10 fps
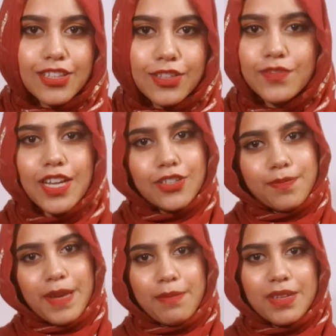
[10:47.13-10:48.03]
you've done your
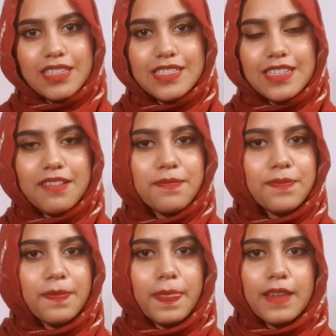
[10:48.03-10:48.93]
payments.
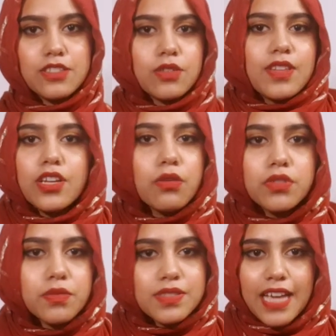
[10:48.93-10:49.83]
So they don't
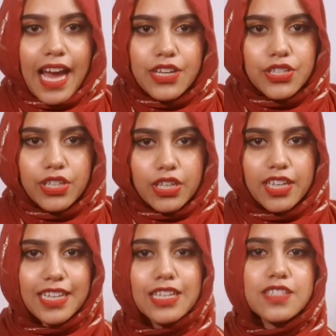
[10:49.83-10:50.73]
use cash here.
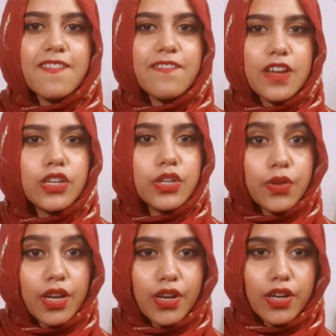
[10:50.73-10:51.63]
It is very
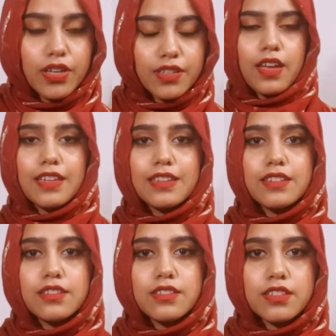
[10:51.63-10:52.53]
rare, and
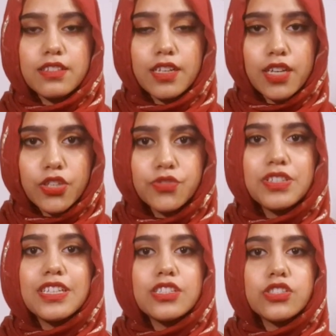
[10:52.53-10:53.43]
the
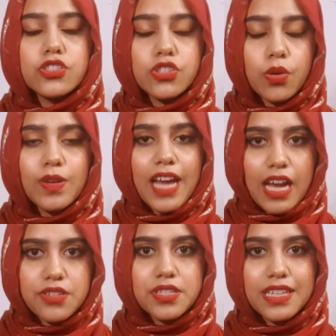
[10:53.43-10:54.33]
country is so
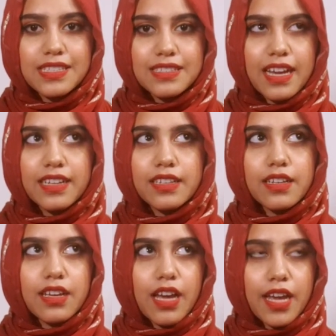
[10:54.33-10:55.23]
cashless that
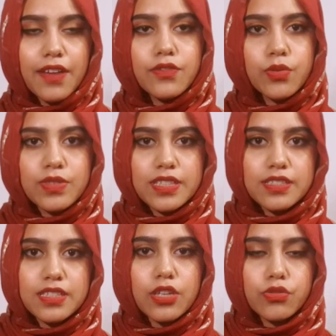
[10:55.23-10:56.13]
I have
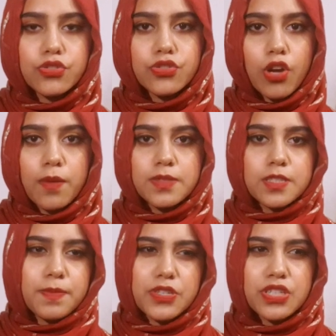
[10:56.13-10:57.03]
noticed that some shops,
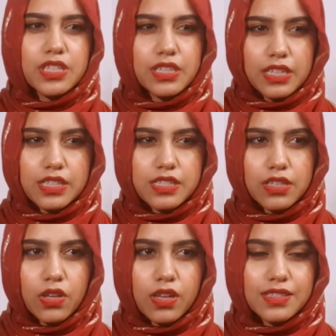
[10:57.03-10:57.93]
especially nail
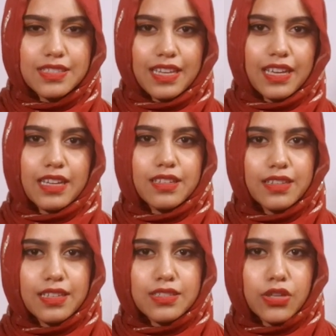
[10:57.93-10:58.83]
salons
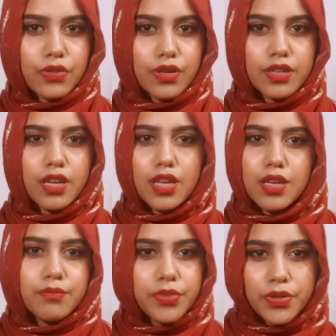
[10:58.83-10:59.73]
and these other
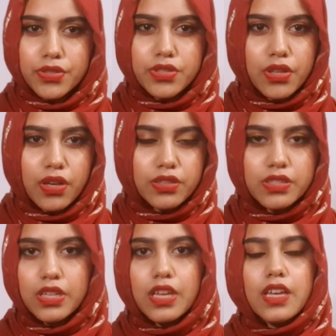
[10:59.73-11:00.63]
beauty salons,